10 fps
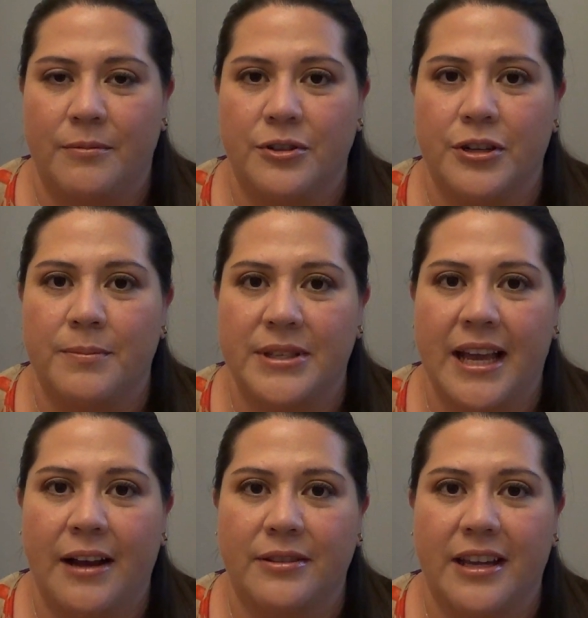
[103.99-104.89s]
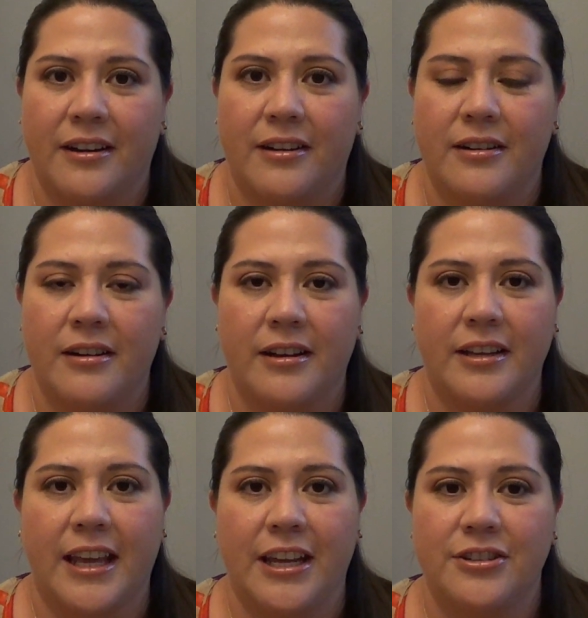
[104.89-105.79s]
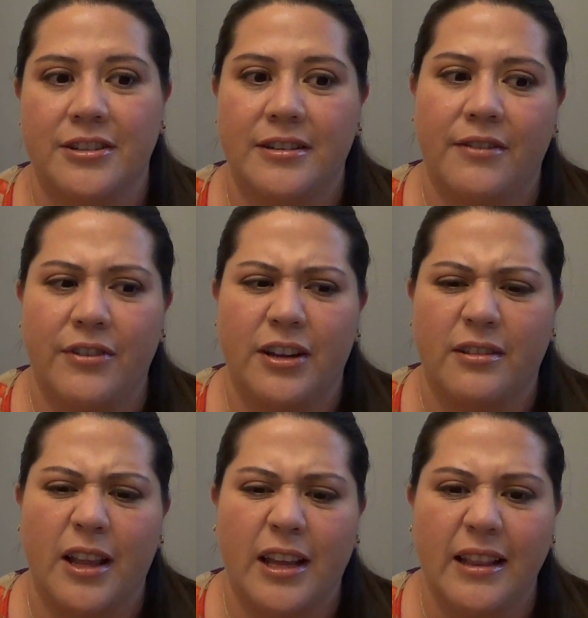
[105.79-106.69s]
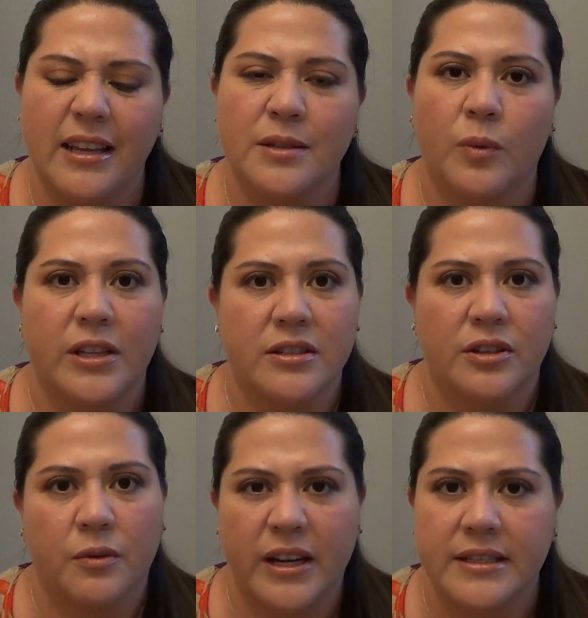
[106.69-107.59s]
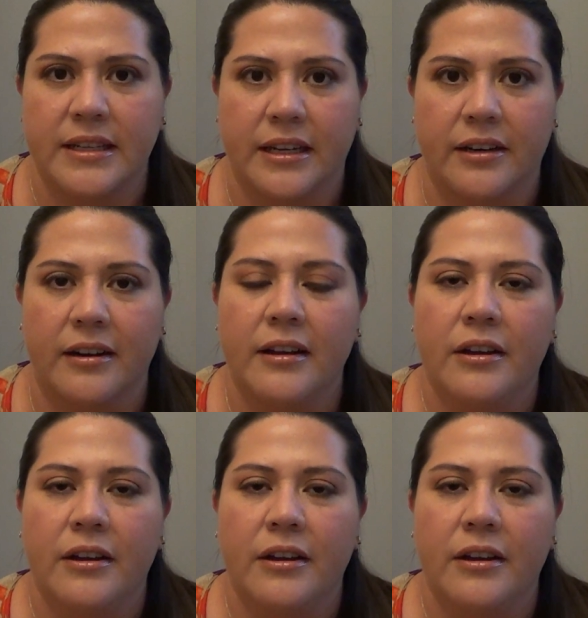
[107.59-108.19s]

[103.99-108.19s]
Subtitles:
trips out there on occasion, at least once or twice a year.